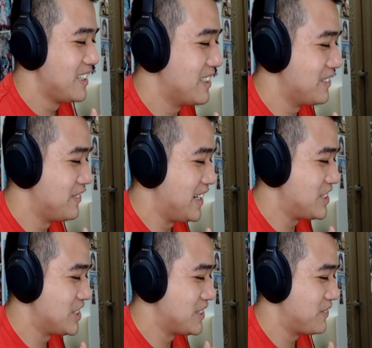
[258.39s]
the
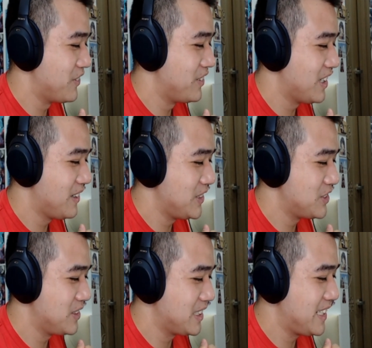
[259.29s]
relationship going on
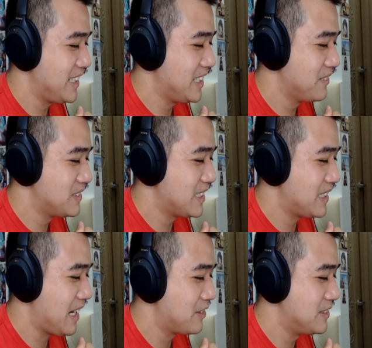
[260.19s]
between the kingdoms
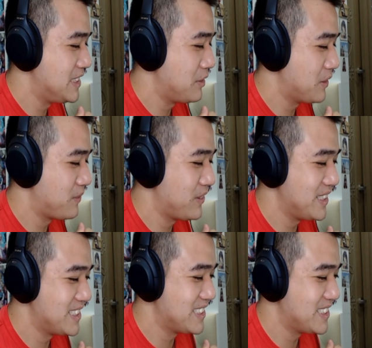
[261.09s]
and how to deal with the prince.